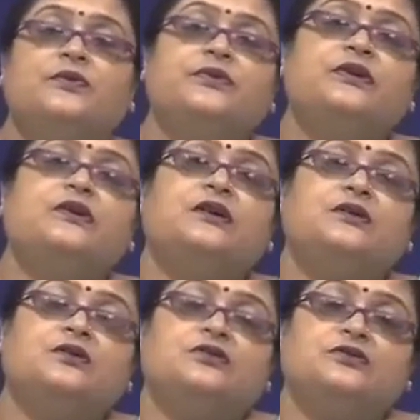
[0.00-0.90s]
we are
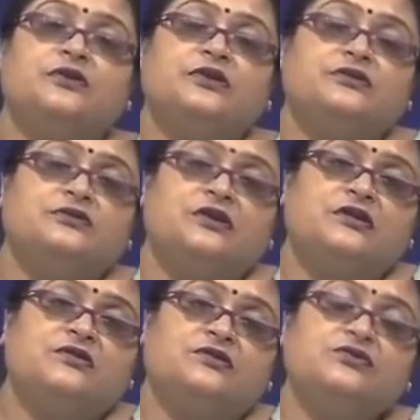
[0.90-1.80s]
not going to
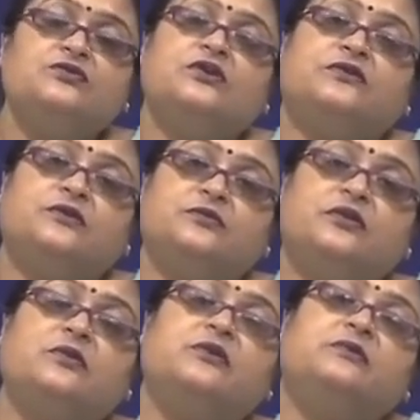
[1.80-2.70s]
the root of the
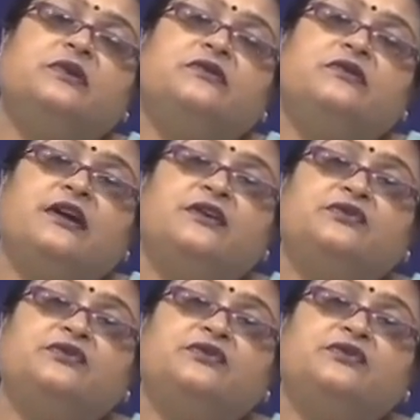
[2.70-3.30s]
problem and trying